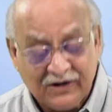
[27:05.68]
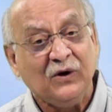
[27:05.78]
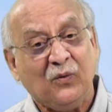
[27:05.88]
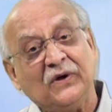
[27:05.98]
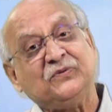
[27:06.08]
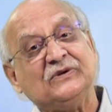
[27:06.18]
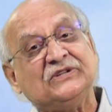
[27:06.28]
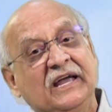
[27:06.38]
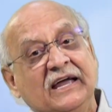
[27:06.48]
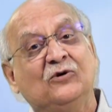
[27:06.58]
what was
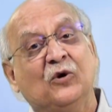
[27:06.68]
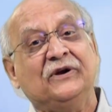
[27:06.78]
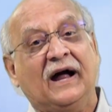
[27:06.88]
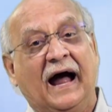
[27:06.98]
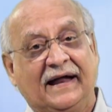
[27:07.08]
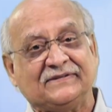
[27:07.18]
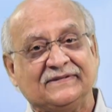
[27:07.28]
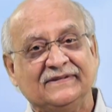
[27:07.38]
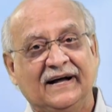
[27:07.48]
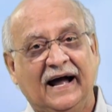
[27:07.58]
he good at
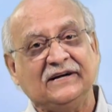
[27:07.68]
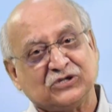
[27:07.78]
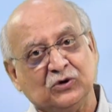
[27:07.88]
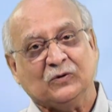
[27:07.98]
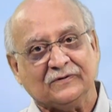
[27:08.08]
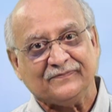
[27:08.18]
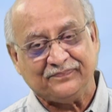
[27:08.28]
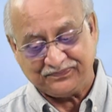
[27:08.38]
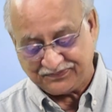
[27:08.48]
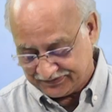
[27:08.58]
school?
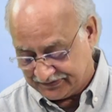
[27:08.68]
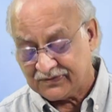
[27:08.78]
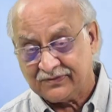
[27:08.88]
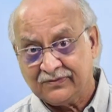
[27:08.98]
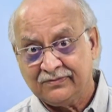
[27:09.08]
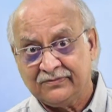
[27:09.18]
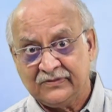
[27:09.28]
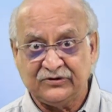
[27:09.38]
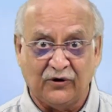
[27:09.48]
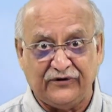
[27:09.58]

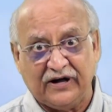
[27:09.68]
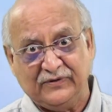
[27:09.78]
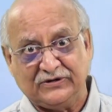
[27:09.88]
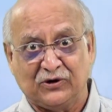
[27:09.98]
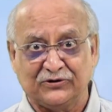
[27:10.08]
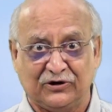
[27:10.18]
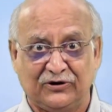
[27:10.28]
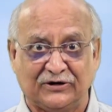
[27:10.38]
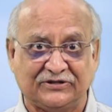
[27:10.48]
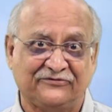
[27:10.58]
So far we saw
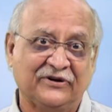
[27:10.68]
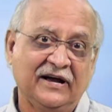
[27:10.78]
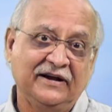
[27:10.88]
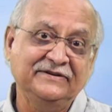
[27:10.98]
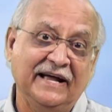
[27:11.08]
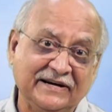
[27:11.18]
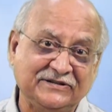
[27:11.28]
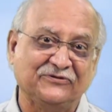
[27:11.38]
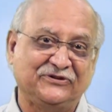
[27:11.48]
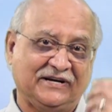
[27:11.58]
lots of
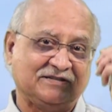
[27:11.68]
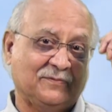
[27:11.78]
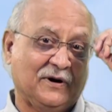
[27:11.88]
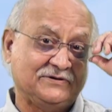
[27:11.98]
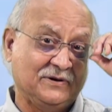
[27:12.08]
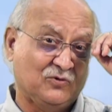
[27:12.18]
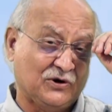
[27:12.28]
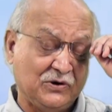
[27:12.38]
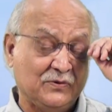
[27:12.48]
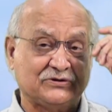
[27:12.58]
negative things about him, what
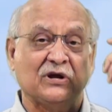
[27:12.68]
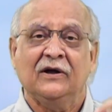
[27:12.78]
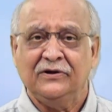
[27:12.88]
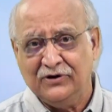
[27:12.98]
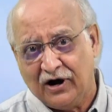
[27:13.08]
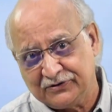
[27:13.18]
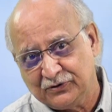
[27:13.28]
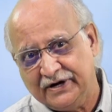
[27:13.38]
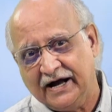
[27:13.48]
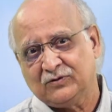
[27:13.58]
he was not
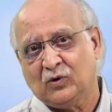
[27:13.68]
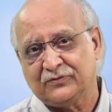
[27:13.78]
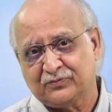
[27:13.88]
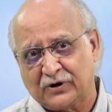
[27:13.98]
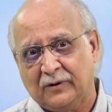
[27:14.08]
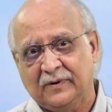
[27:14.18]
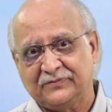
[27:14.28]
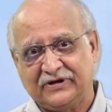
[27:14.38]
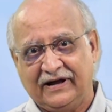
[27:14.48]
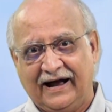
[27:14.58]
good at, what problems
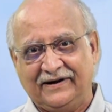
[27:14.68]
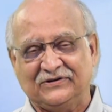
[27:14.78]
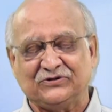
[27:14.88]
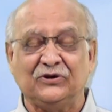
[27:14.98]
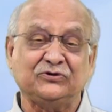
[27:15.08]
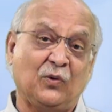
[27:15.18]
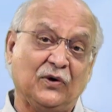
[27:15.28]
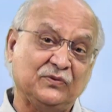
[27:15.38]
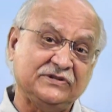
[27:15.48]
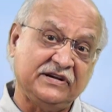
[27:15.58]
he had, and so on. So
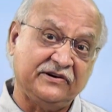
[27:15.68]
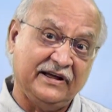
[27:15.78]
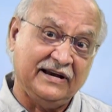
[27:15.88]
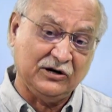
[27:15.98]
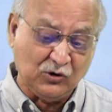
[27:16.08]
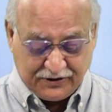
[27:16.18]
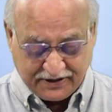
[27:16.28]
what was he really good